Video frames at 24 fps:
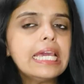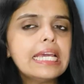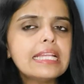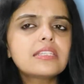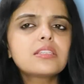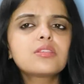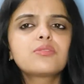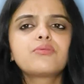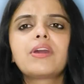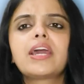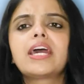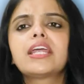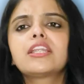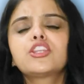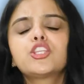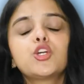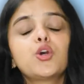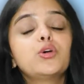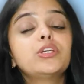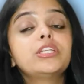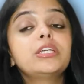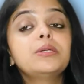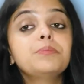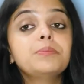It's where
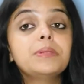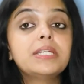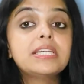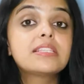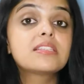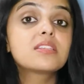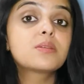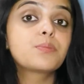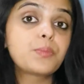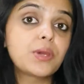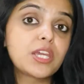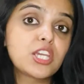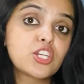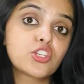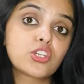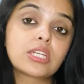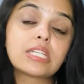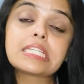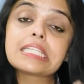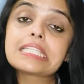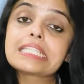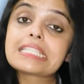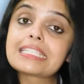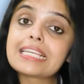theory meets
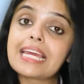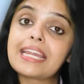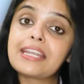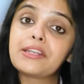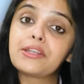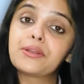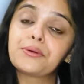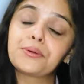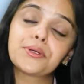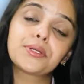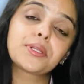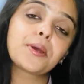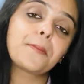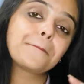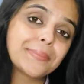patient-centered